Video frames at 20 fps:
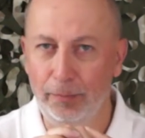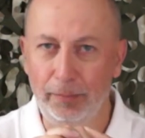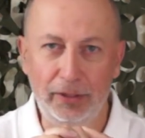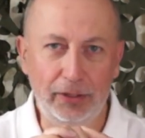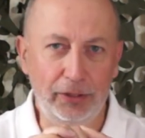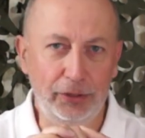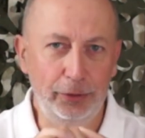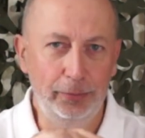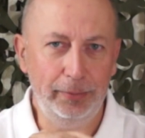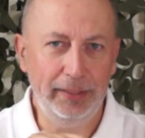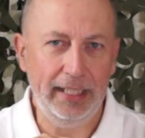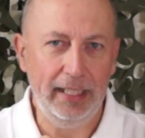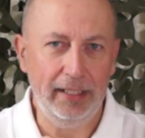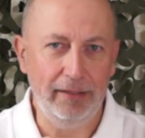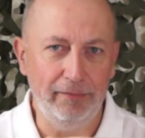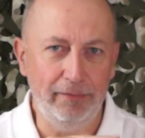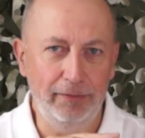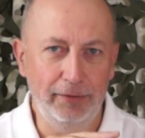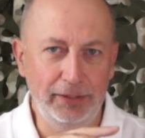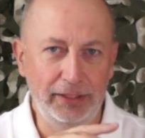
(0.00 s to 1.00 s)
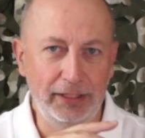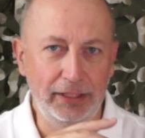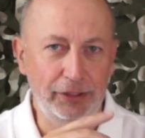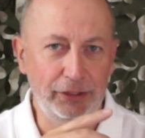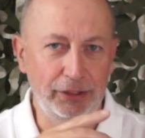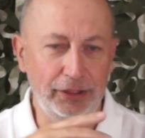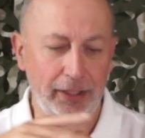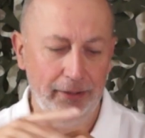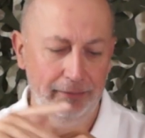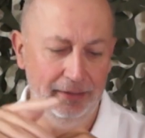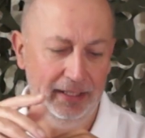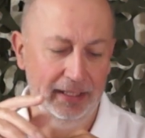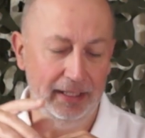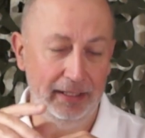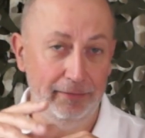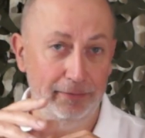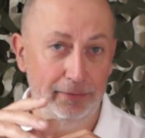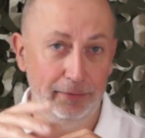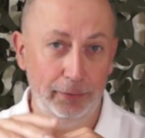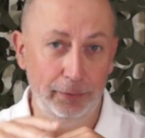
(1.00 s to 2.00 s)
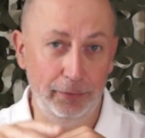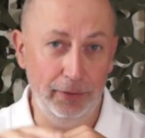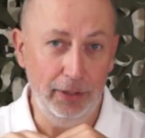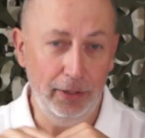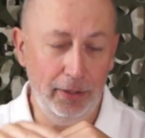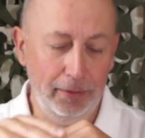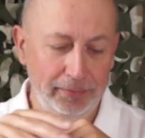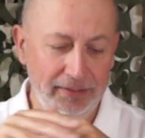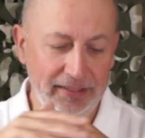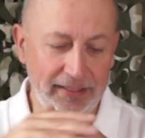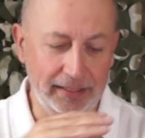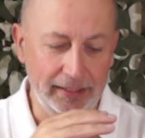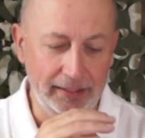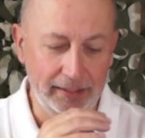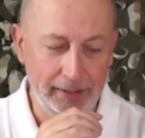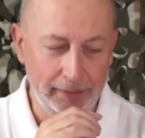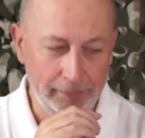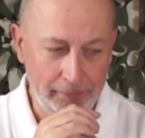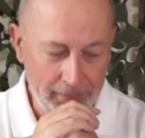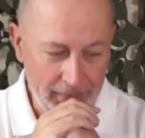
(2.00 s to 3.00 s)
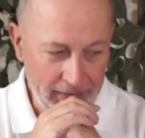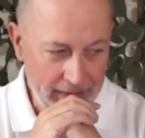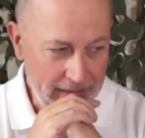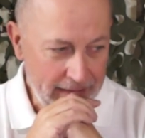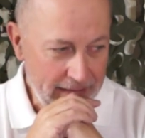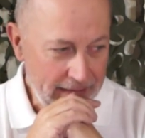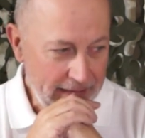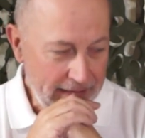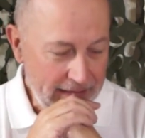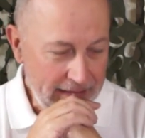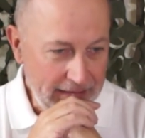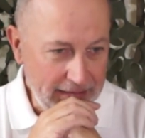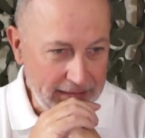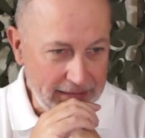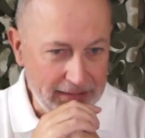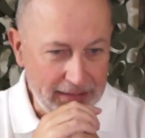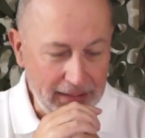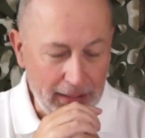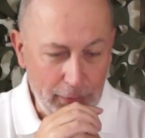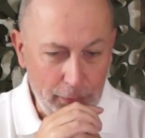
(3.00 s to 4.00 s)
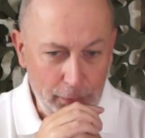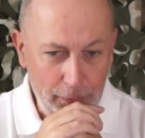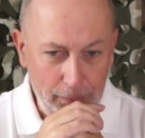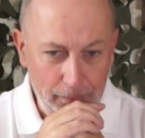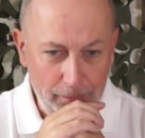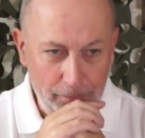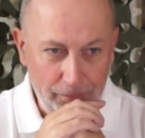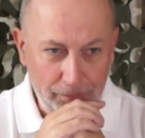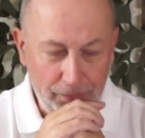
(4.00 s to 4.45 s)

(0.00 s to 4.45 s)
because you'll be getting footage directly through the optic. So